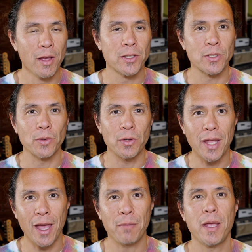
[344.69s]
so you
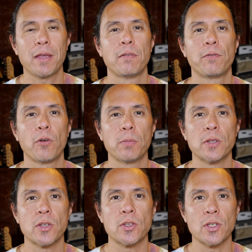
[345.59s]
can make an informed
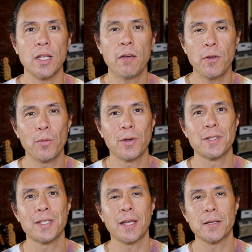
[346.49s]
decision if you want
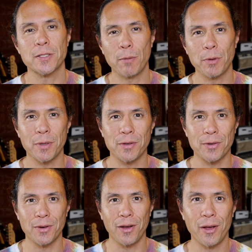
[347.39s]
to take a supplement
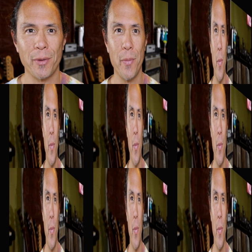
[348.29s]
or not.